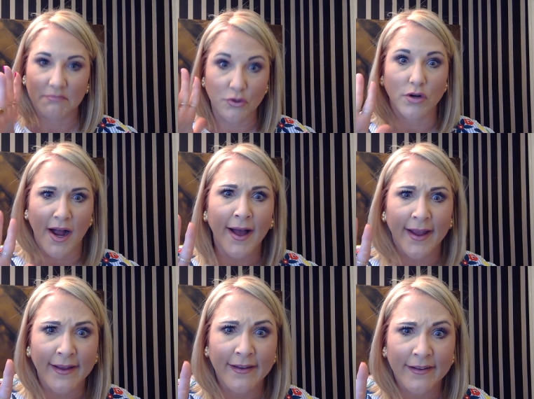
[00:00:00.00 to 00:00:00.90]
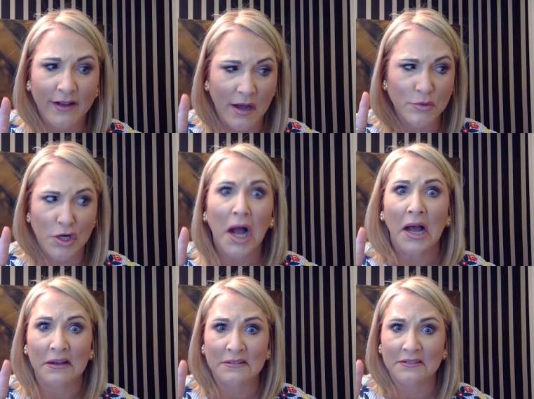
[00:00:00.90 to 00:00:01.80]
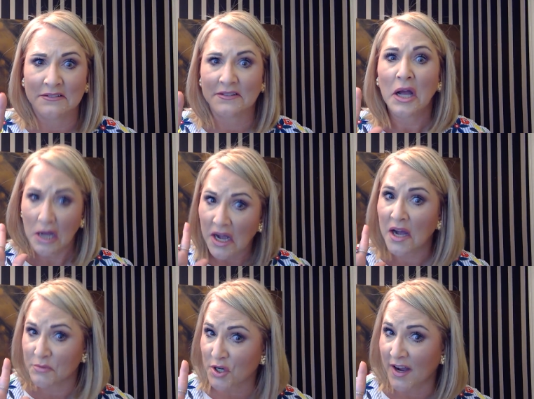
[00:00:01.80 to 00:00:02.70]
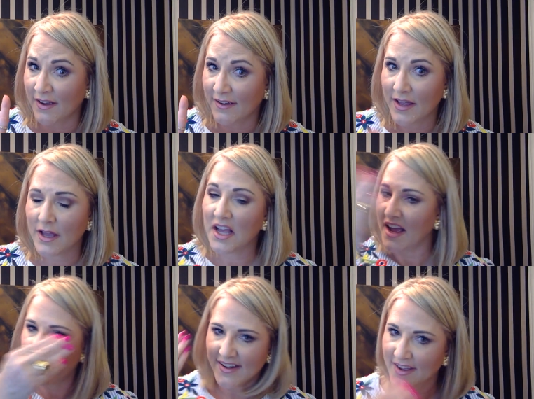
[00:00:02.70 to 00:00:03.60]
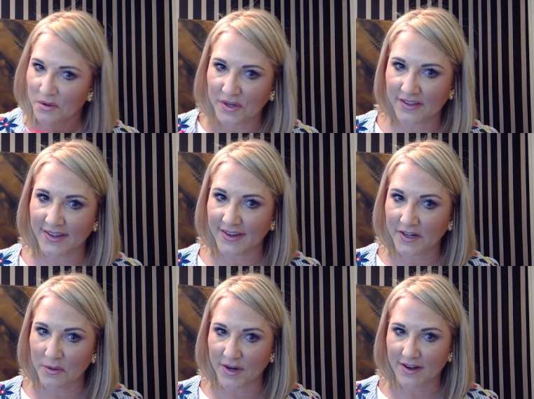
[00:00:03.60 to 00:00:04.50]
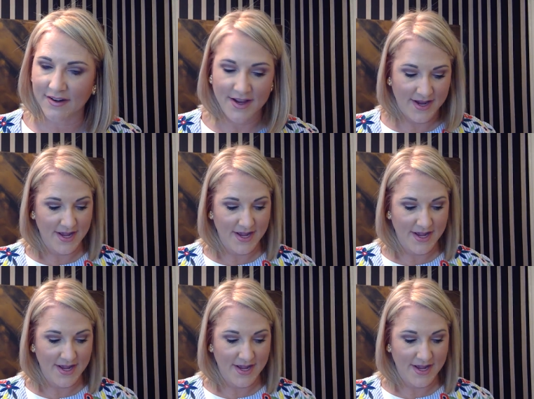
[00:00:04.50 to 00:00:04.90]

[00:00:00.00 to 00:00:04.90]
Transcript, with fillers: dry. I'm dry. I'm dry. Not oily anywhere.